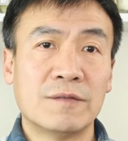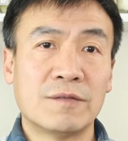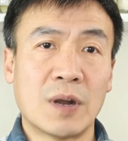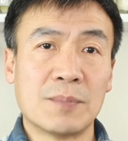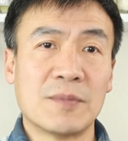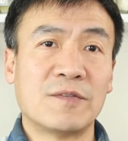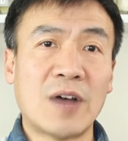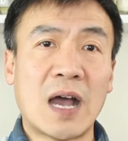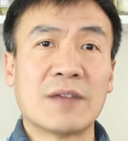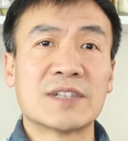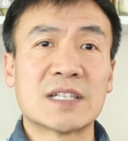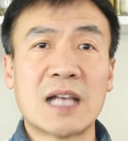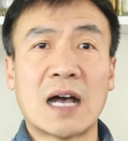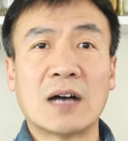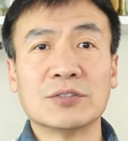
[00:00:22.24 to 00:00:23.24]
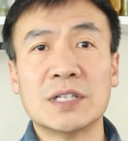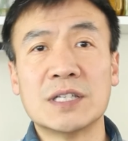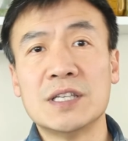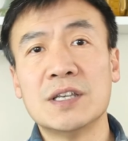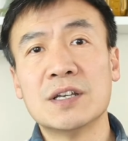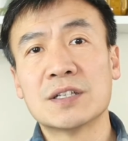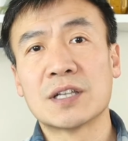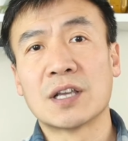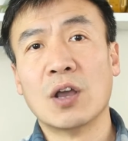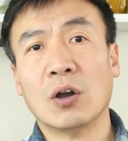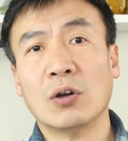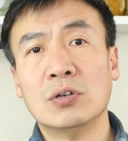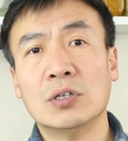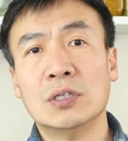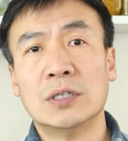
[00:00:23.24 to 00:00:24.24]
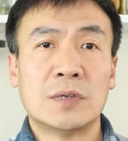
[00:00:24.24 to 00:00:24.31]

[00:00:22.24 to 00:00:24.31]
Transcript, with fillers: from 5,000 years ago